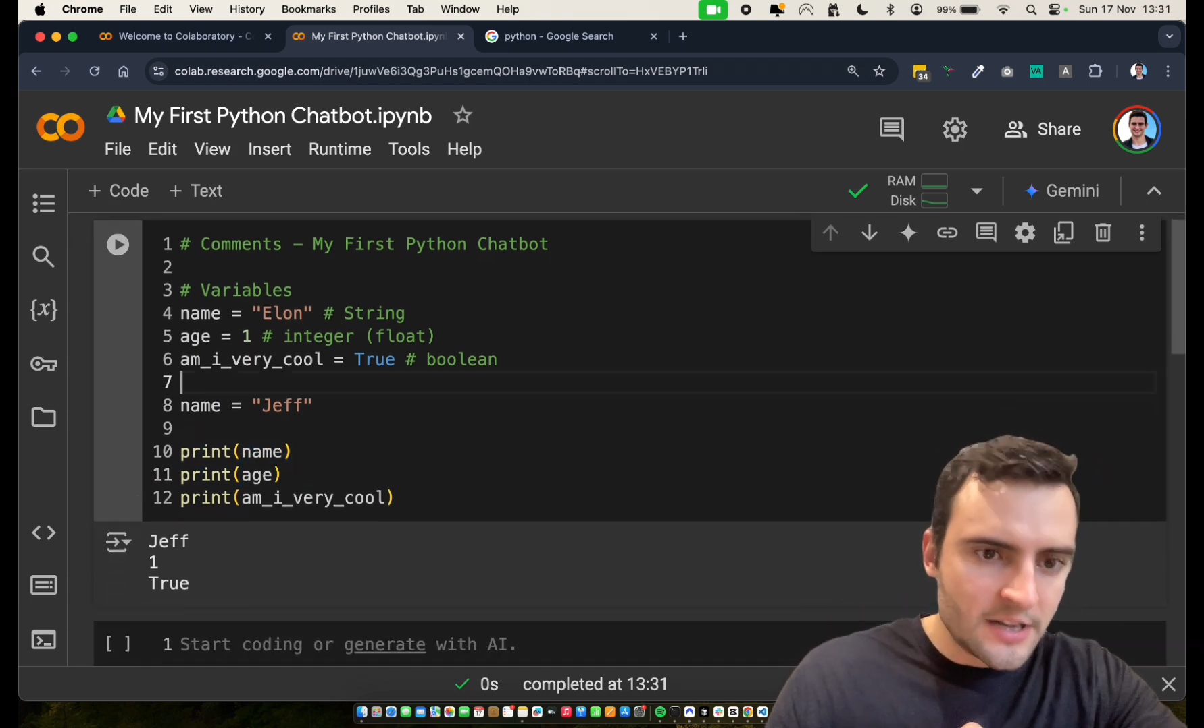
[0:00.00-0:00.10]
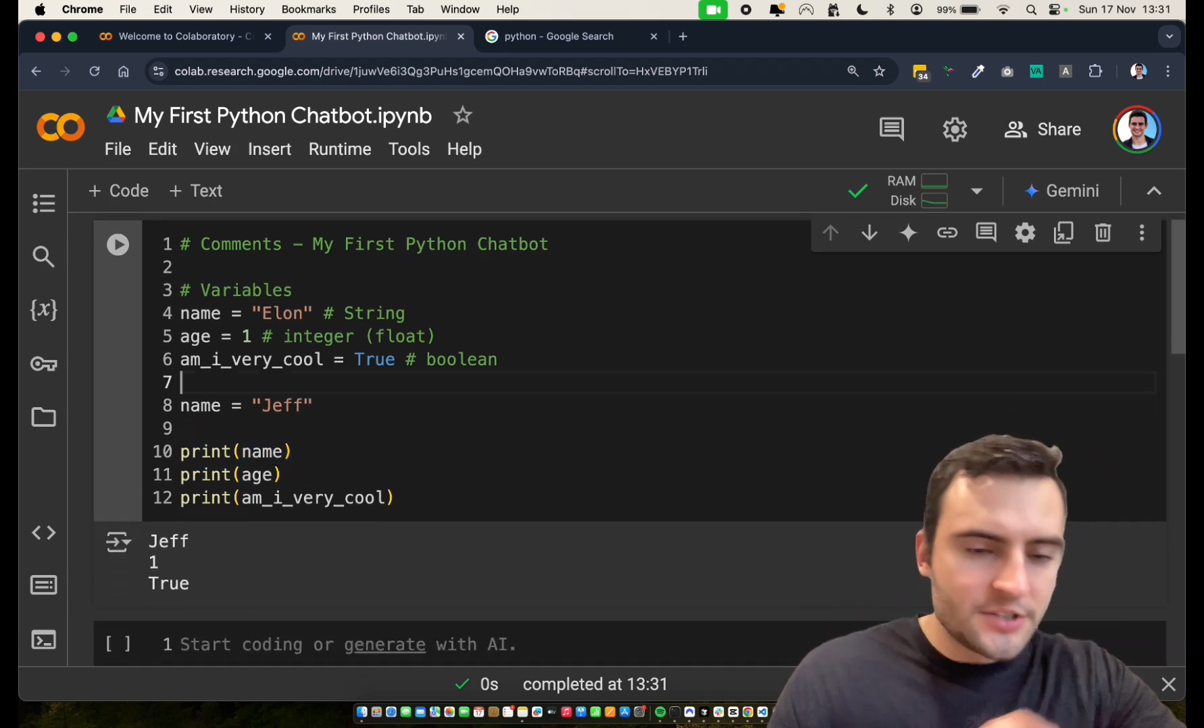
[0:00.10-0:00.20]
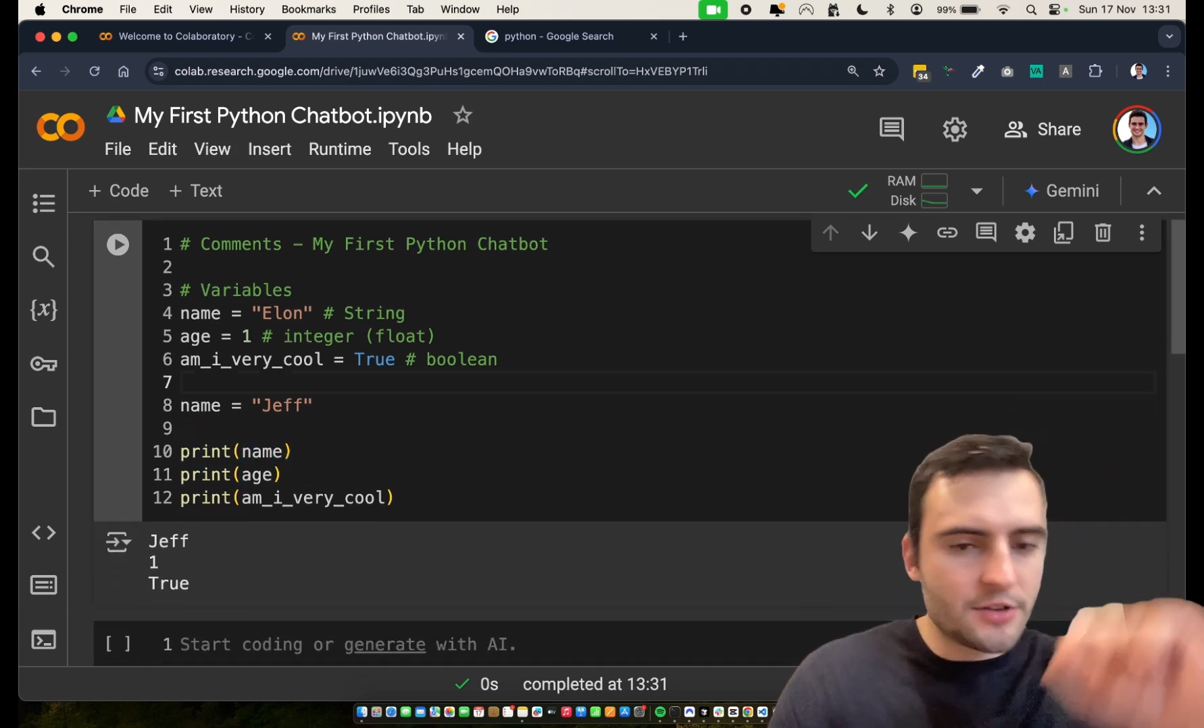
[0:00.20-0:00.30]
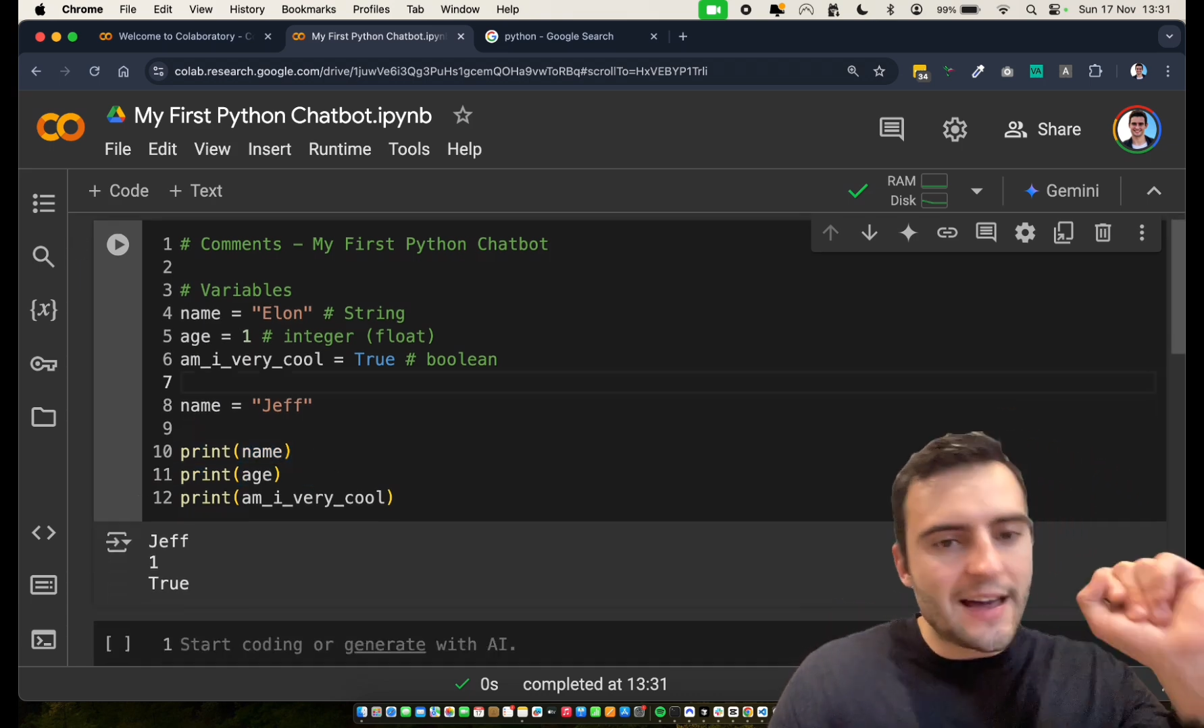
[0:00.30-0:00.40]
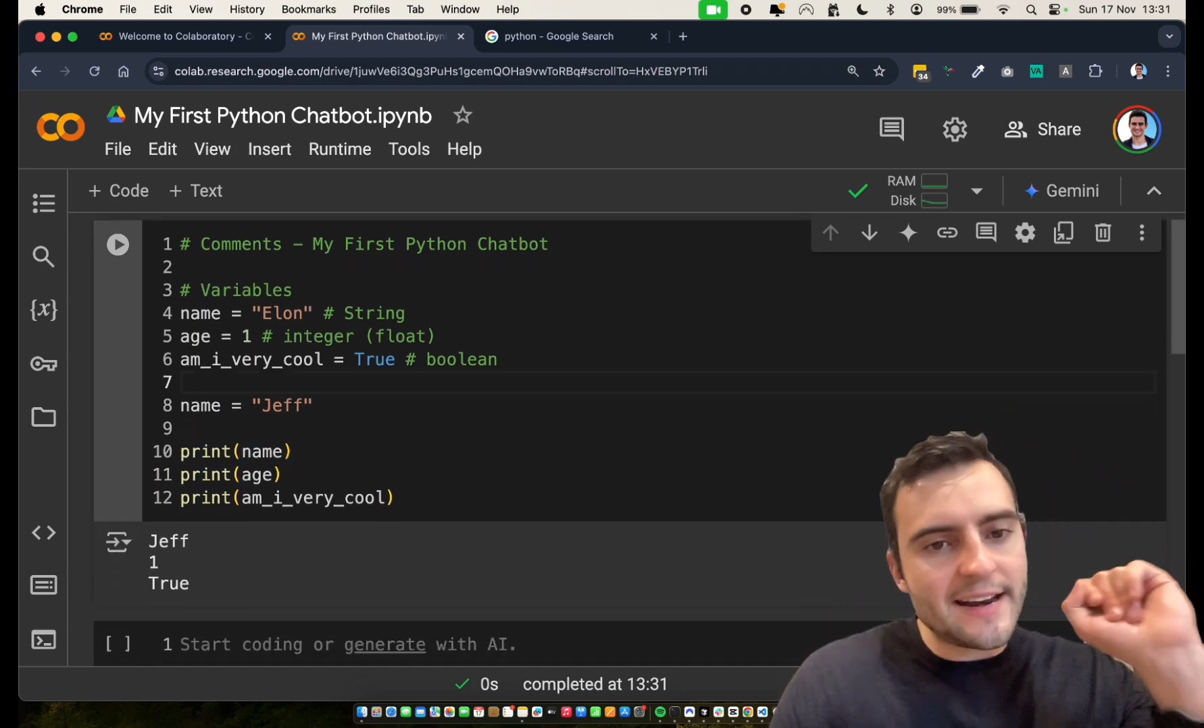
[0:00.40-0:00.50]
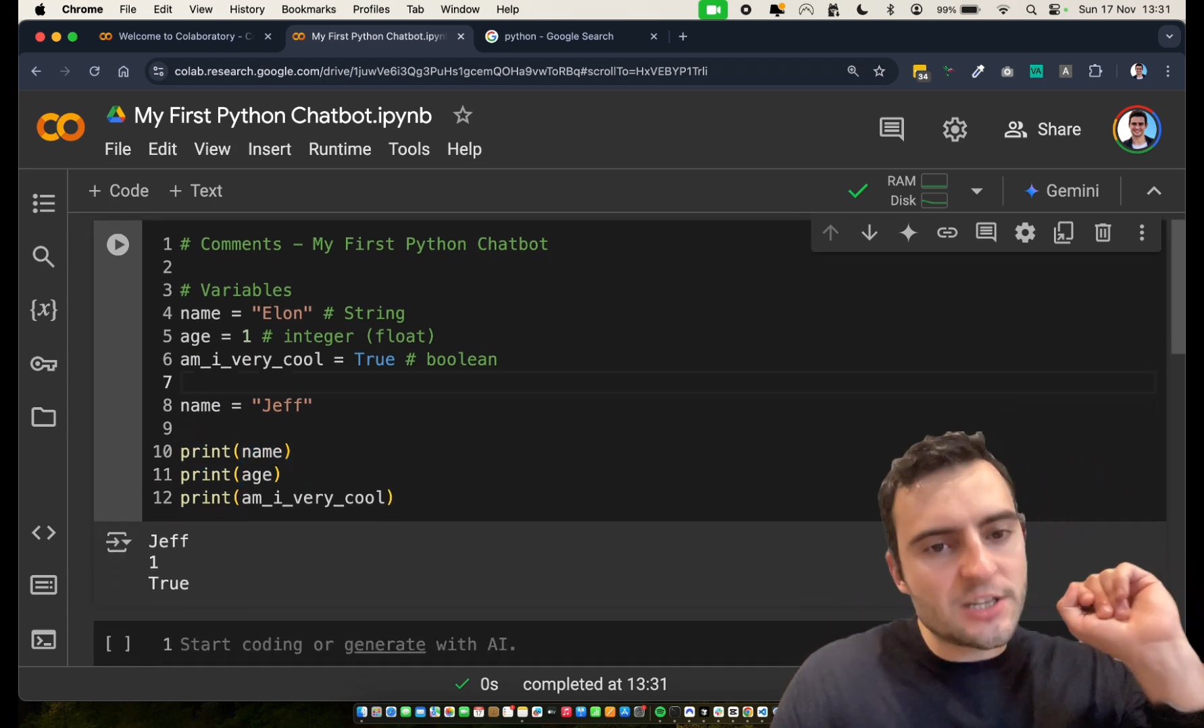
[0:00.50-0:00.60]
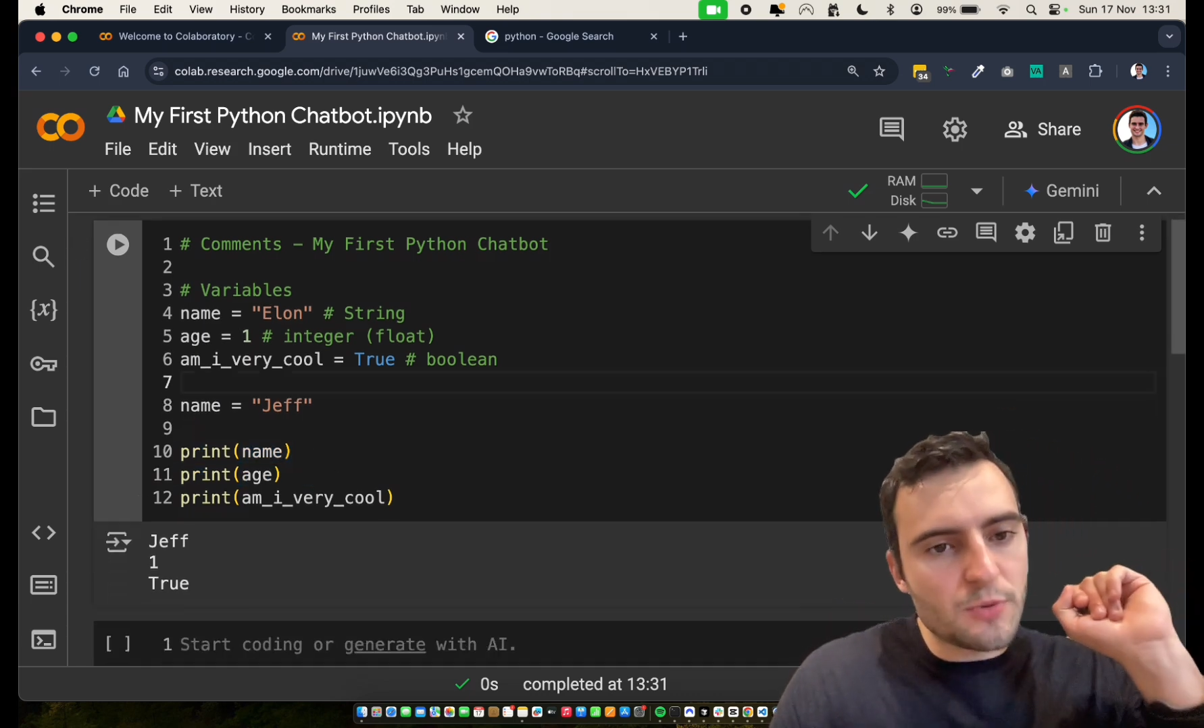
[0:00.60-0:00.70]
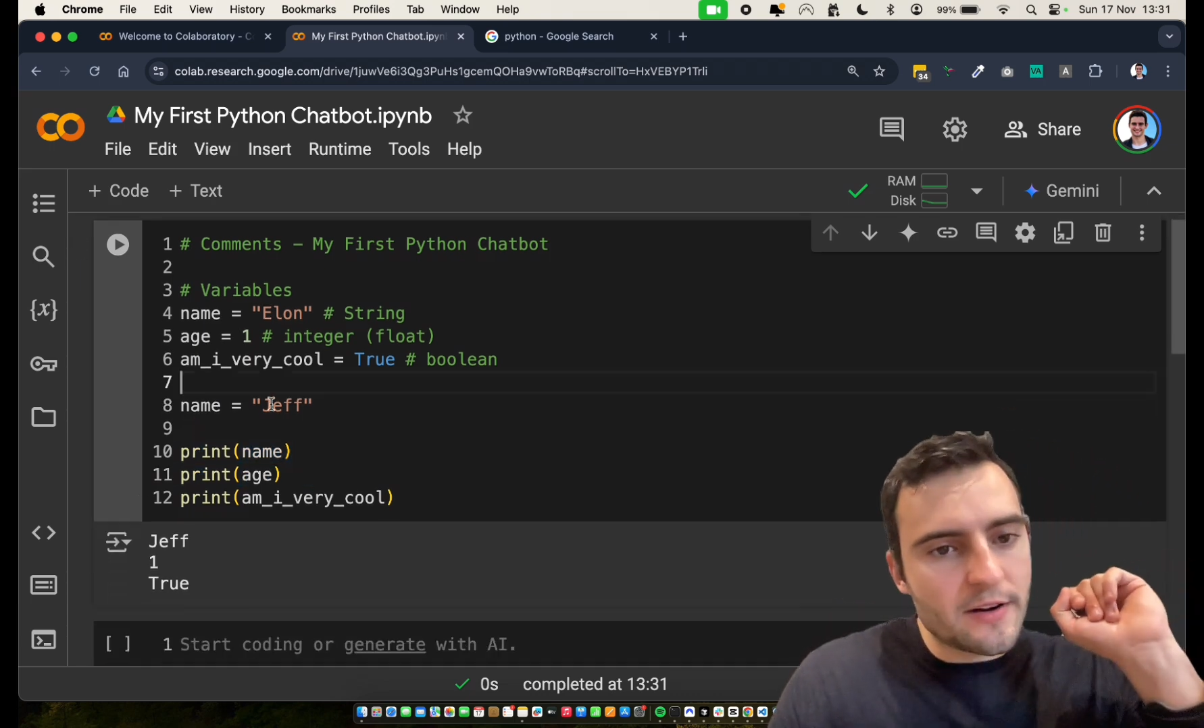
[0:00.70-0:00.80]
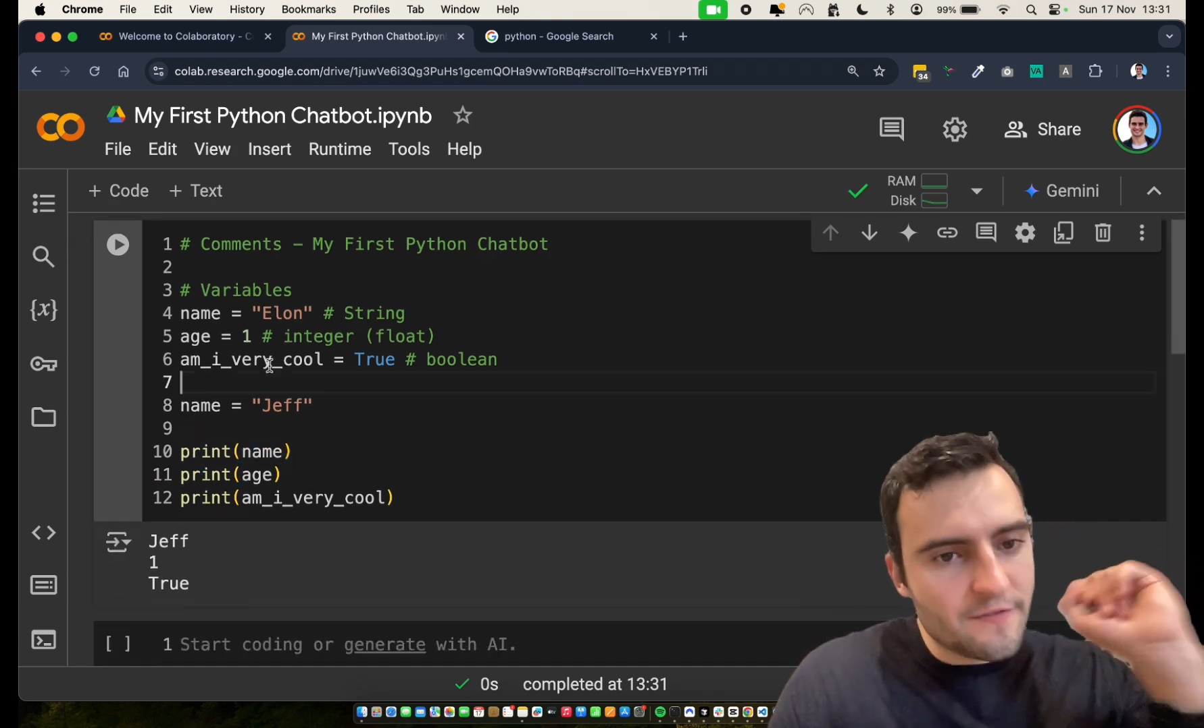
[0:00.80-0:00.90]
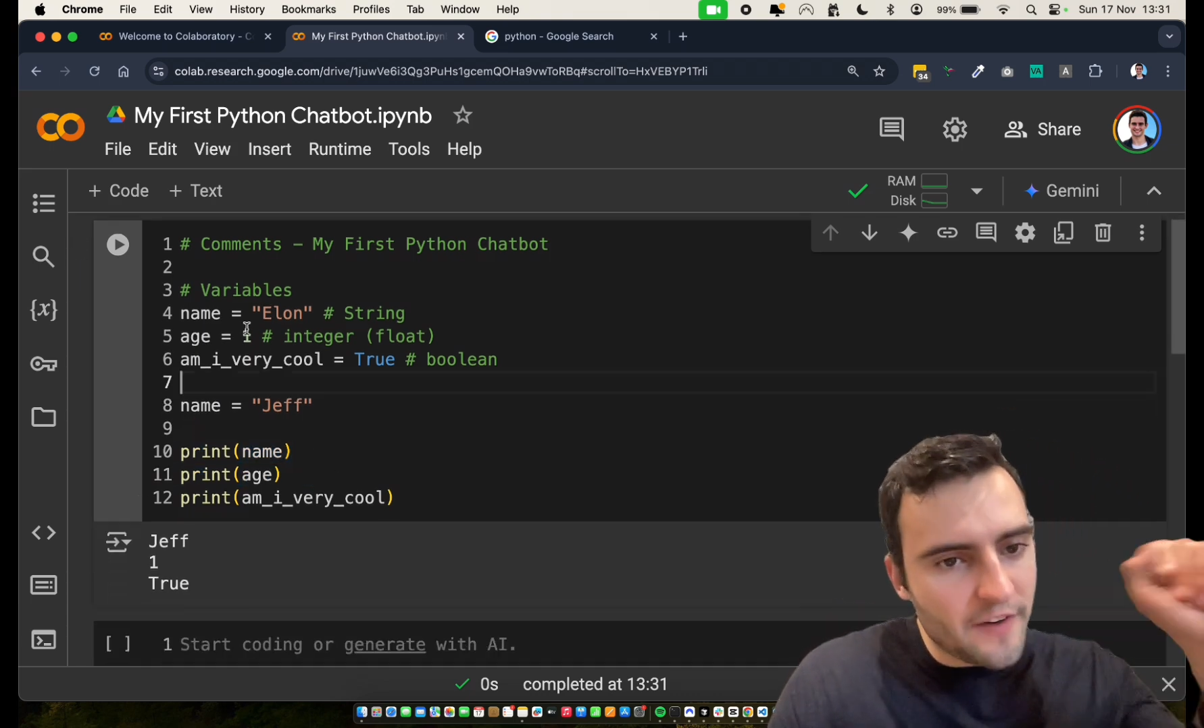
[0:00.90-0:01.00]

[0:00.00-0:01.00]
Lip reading: So that is what